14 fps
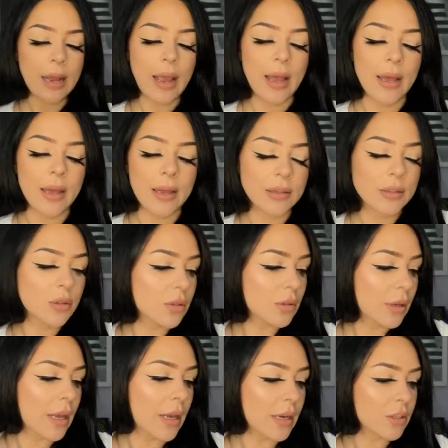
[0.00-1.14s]
and
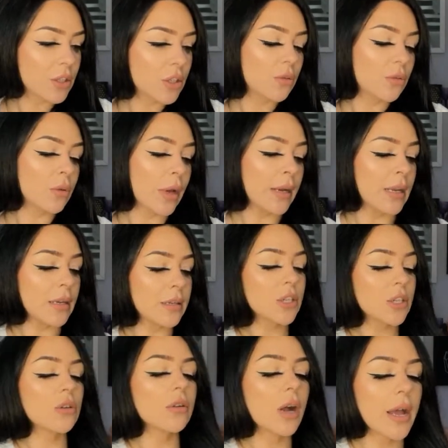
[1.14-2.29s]
get into any
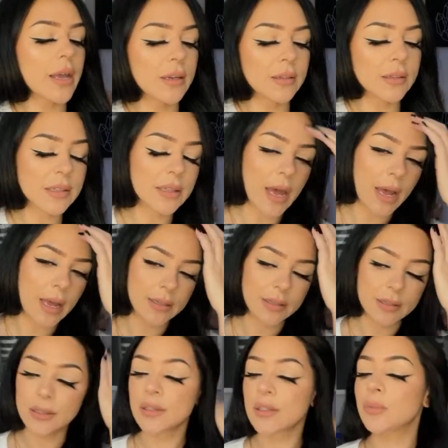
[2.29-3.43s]
additional guidance that
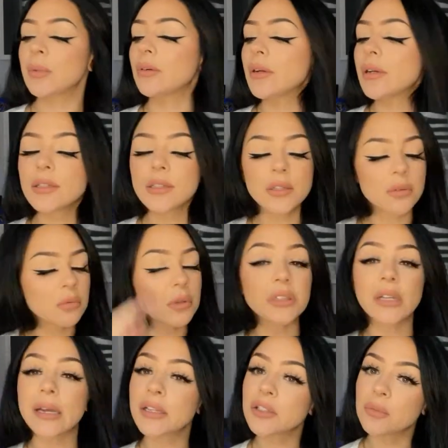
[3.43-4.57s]
Spirit would
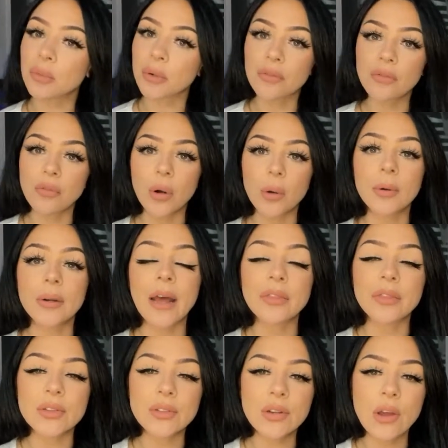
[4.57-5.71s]
like to bring forward at
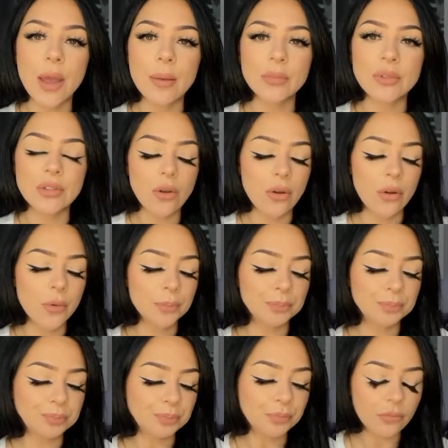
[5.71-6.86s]
this time. So
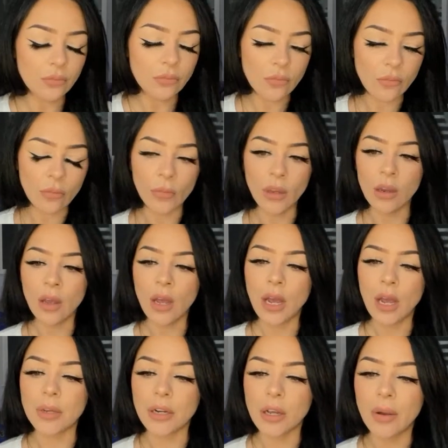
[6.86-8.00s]

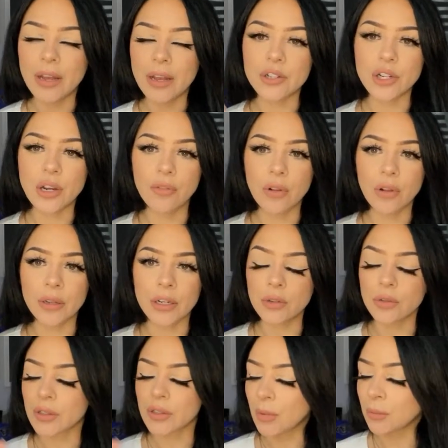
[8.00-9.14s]
I'm going to go ahead and shuffle. I'm going to
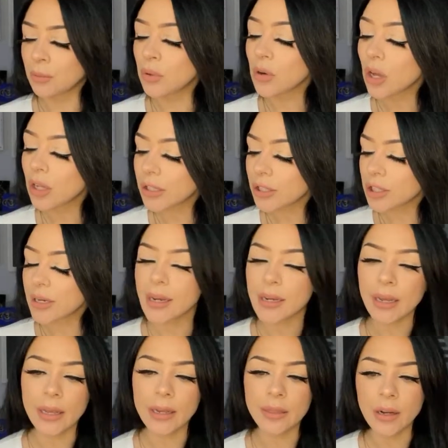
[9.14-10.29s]
use the Moonology deck,
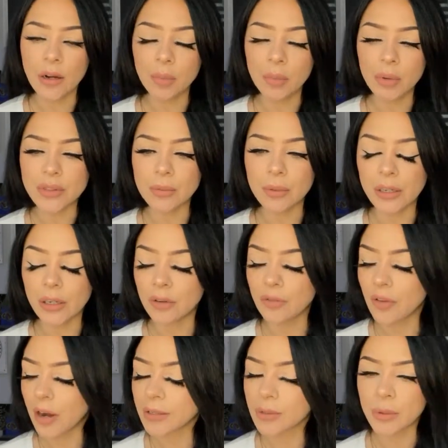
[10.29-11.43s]
and then I'll pull some
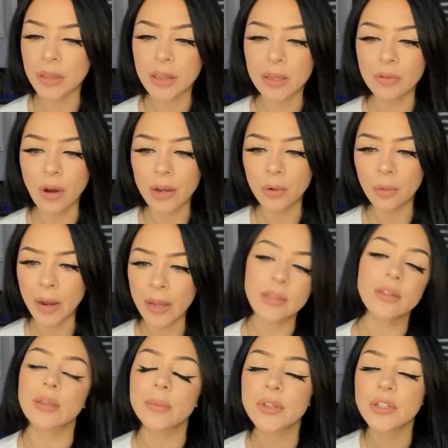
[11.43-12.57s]
clarifiers with the Rider-Waite.
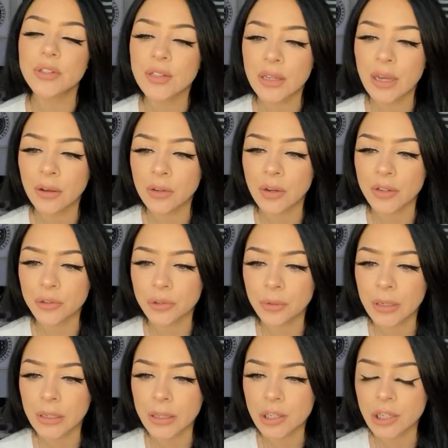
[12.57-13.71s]
So let me just see how you guys are
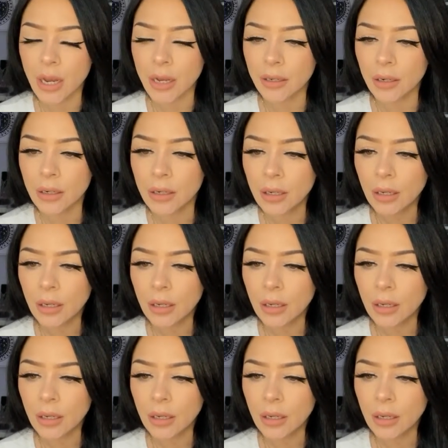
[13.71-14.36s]
doing in the chat here.